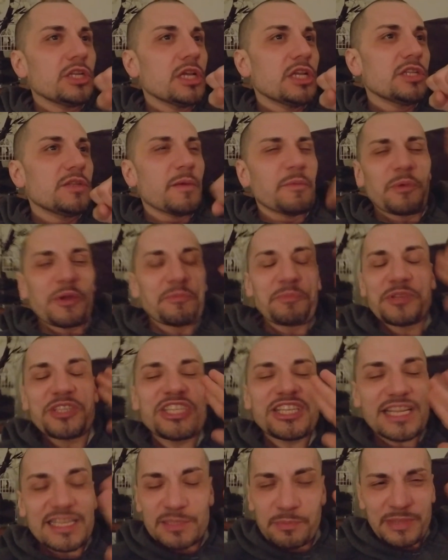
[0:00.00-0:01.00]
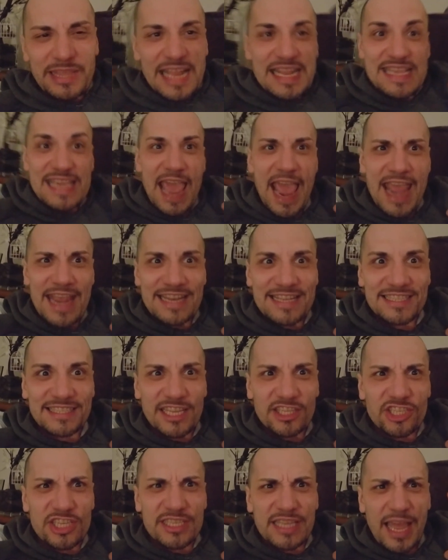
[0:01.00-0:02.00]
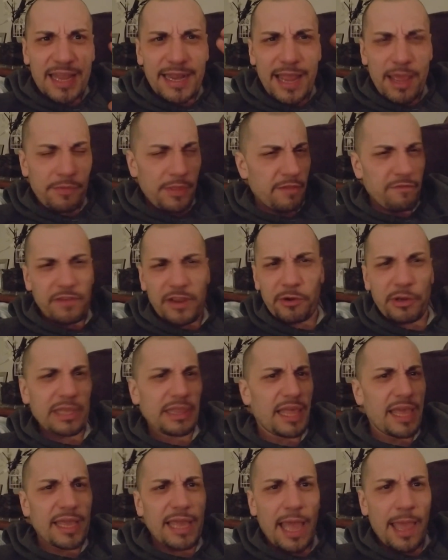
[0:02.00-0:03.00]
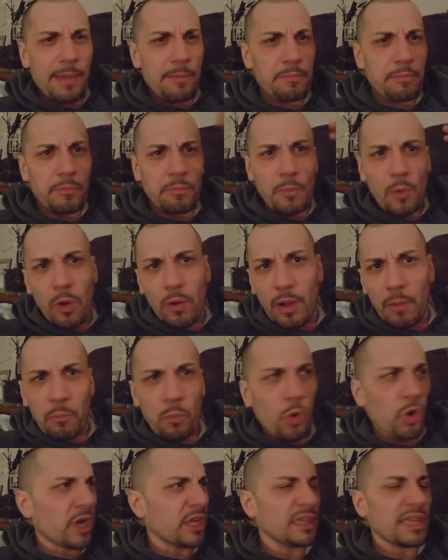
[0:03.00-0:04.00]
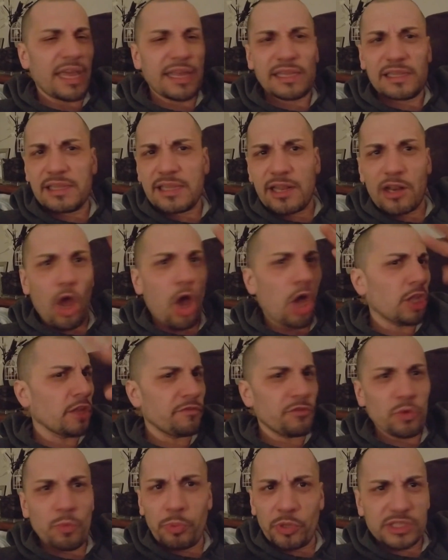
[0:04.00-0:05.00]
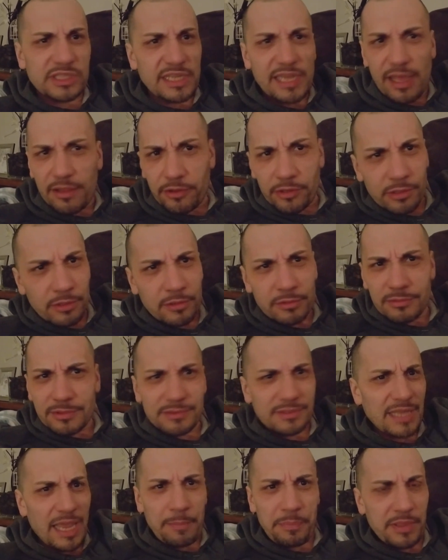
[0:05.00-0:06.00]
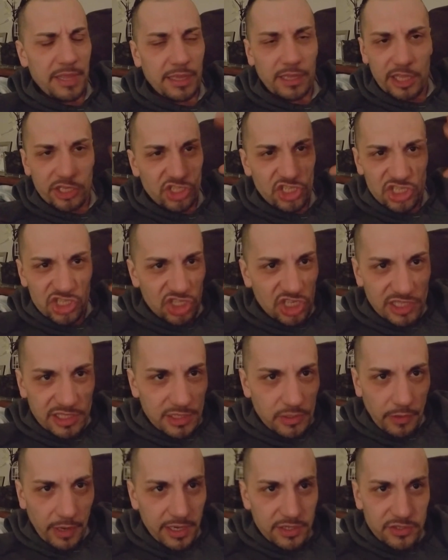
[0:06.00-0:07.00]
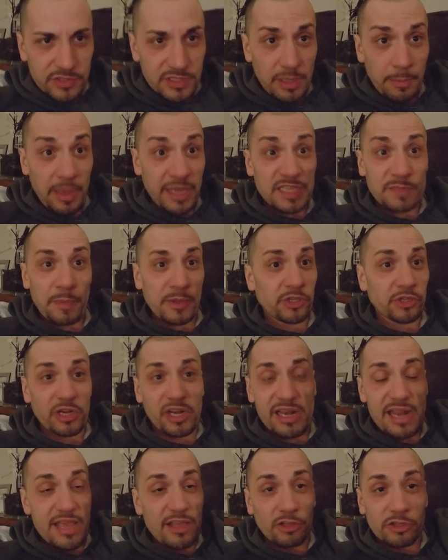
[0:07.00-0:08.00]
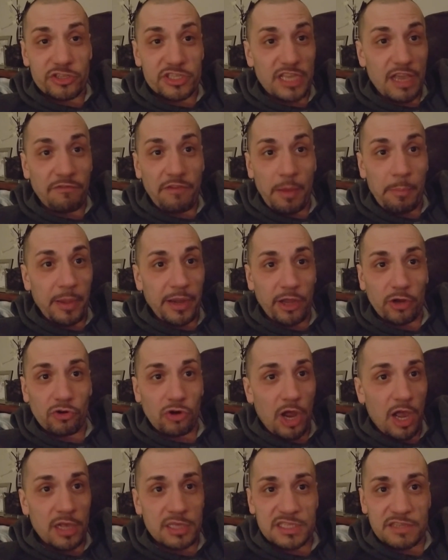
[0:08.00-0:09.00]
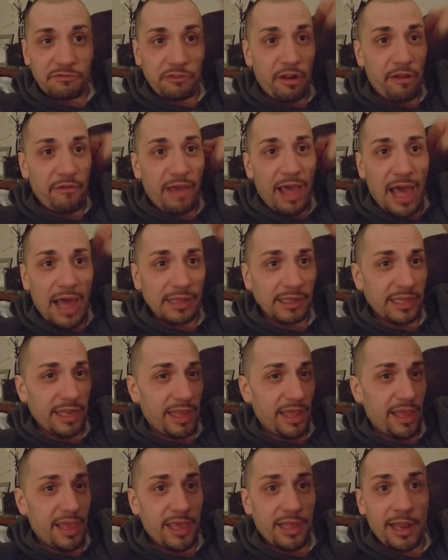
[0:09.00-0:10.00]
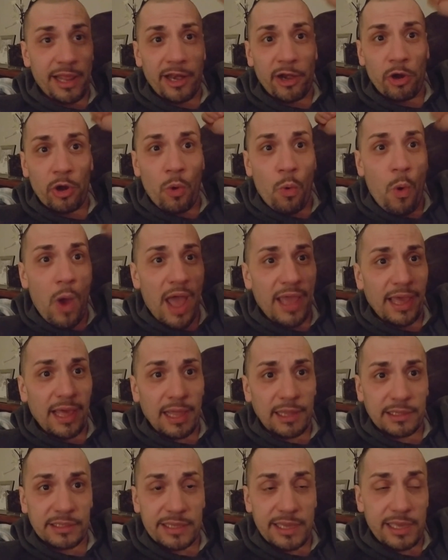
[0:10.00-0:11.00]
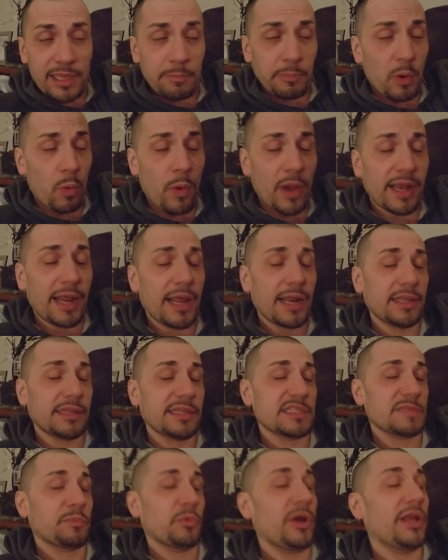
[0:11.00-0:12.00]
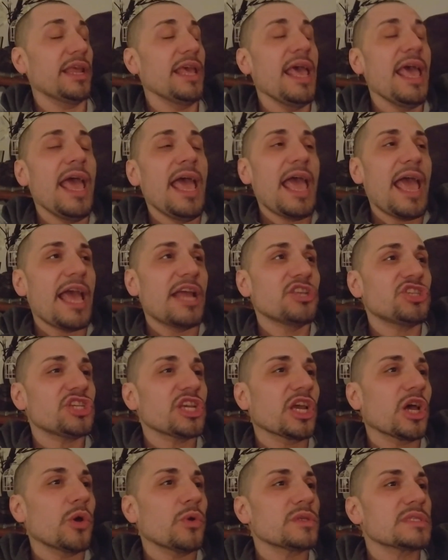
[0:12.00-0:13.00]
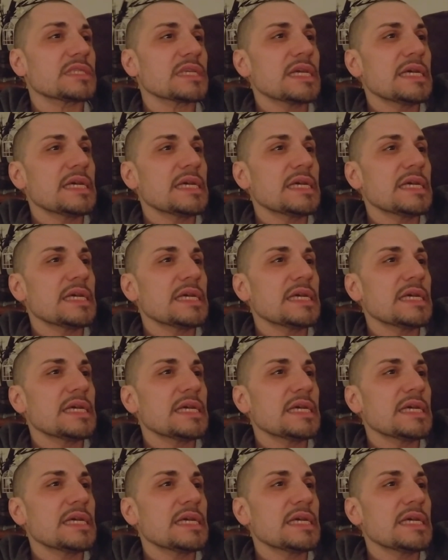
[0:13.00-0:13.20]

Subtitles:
but she does it with that cadence that she's got now, that very like, I'm more enlightened than all of you put together type of thing, like she's Jesus Christ or something. I expect her to nail herself up on a cross in front of a Holiday Inn. I don't know why a Holiday Inn, but why not at this point? And she goes,